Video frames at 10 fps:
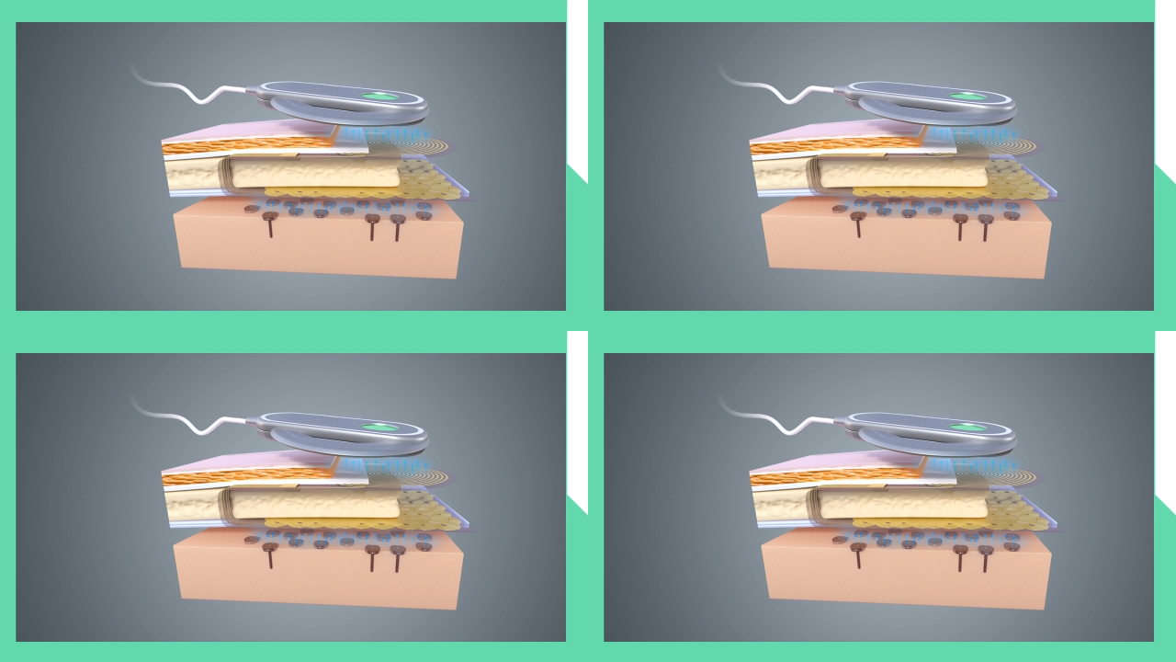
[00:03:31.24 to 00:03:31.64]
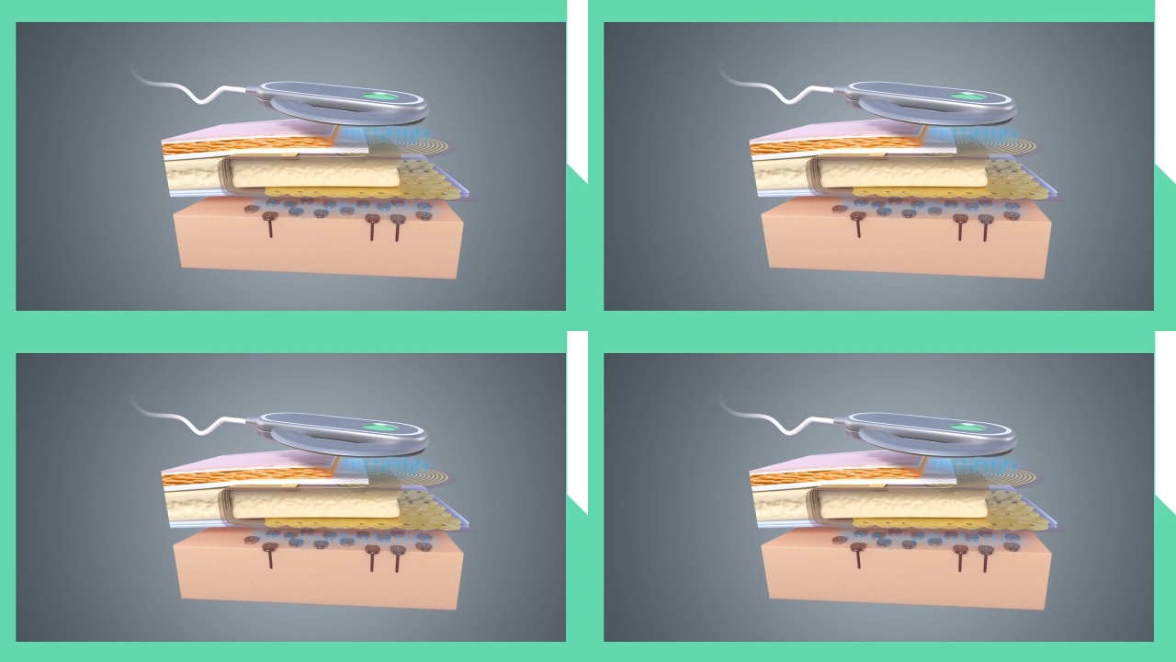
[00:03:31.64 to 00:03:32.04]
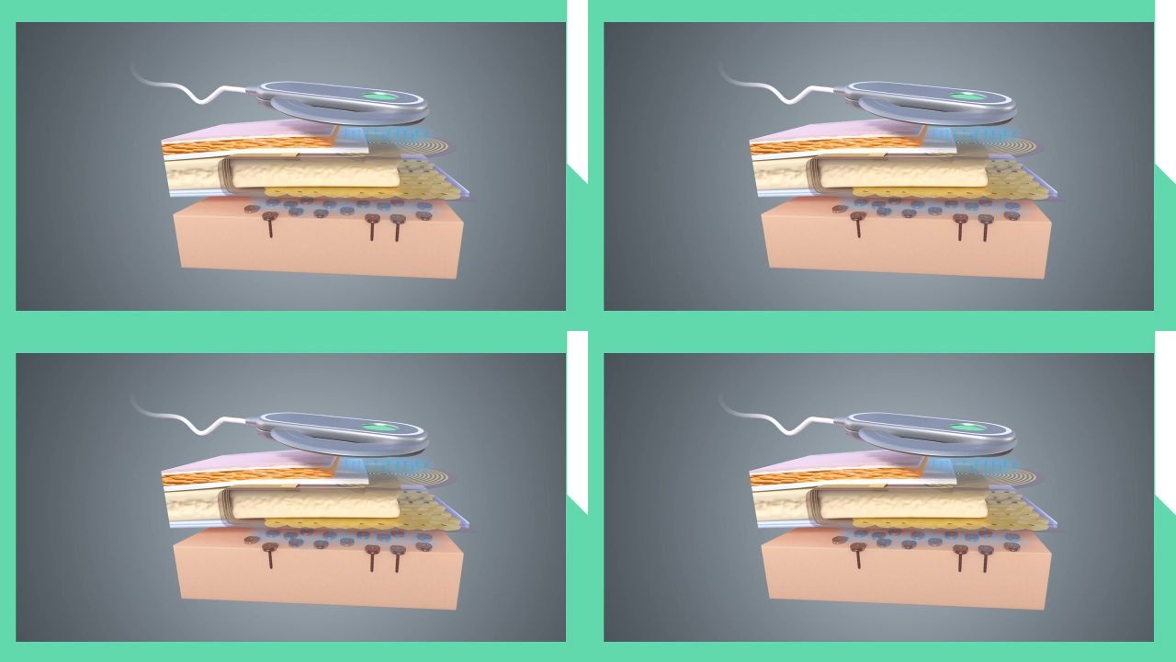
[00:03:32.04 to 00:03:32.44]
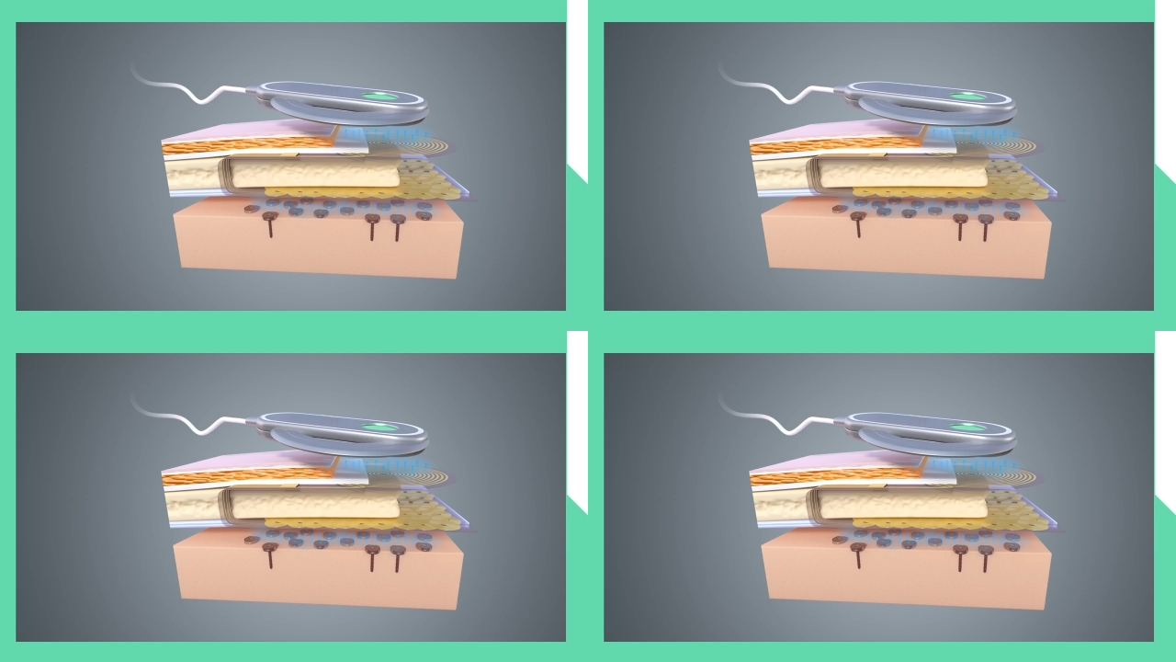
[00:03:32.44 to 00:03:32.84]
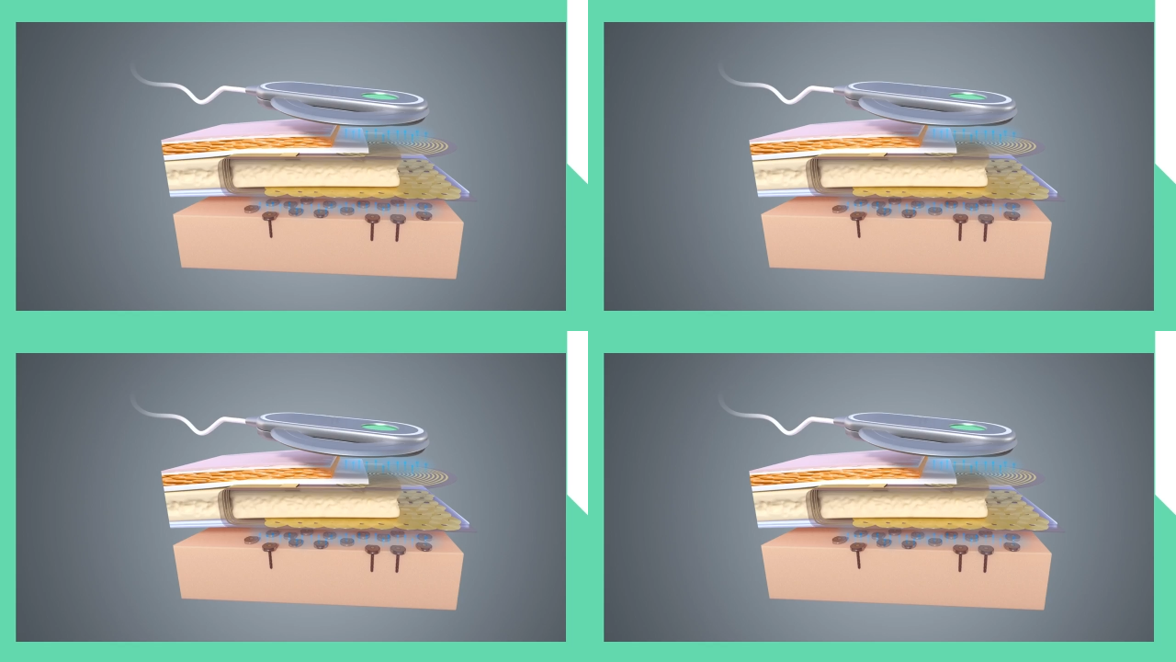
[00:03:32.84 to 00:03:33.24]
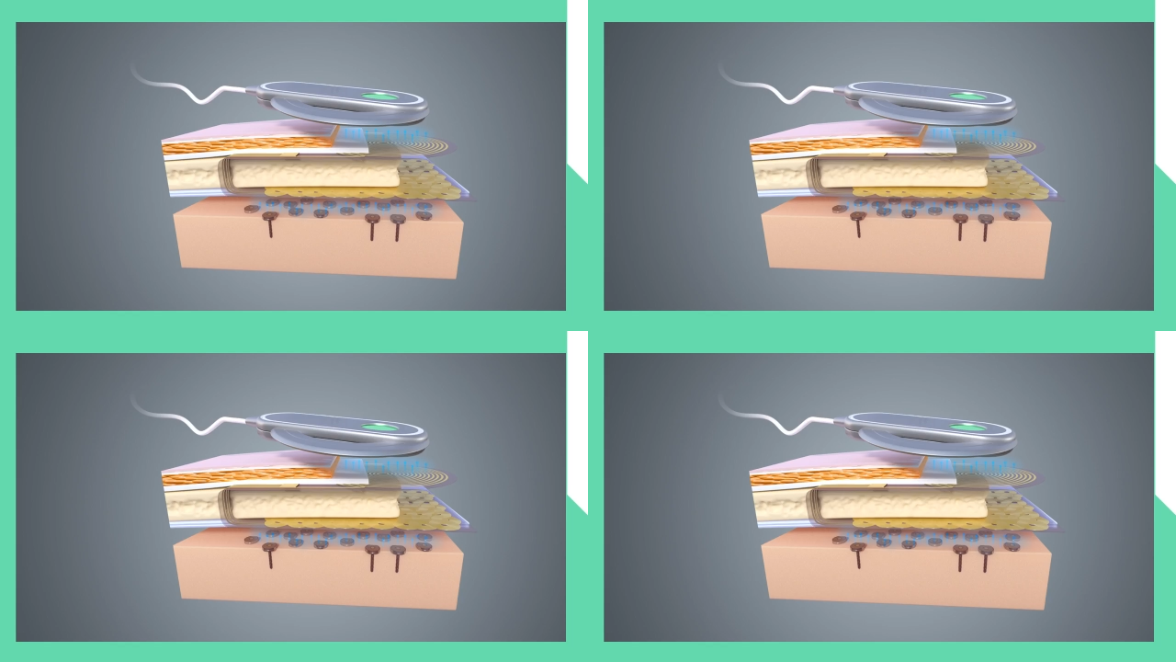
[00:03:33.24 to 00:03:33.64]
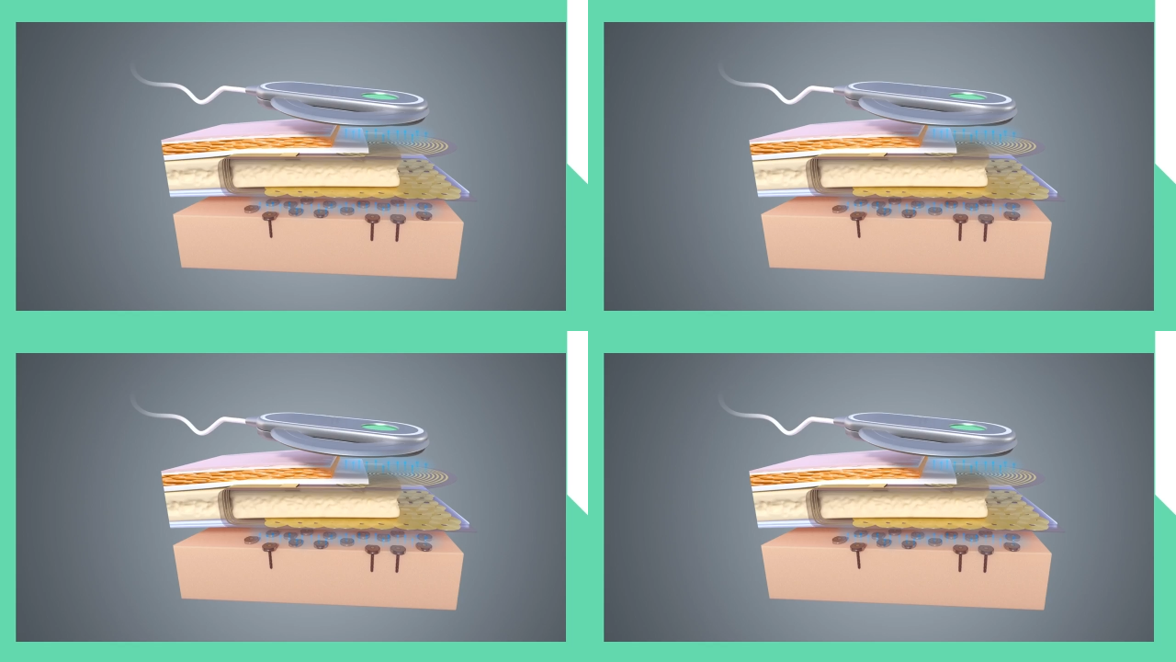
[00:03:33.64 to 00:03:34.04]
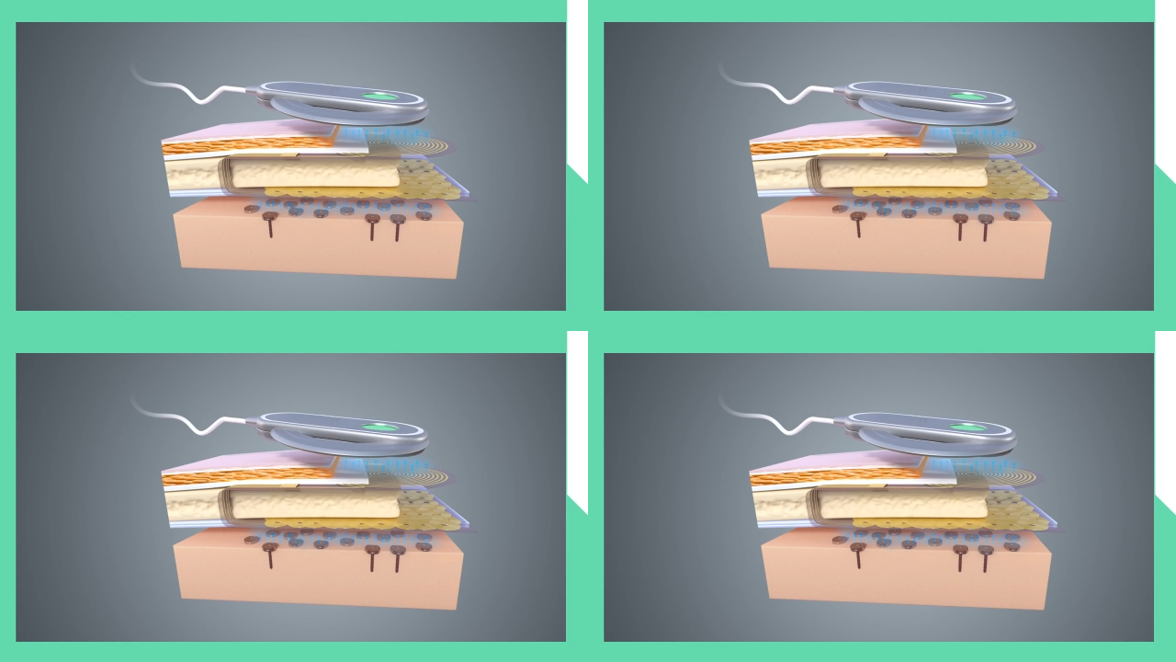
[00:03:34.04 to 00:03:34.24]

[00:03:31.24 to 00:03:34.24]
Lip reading: (no speaker visible)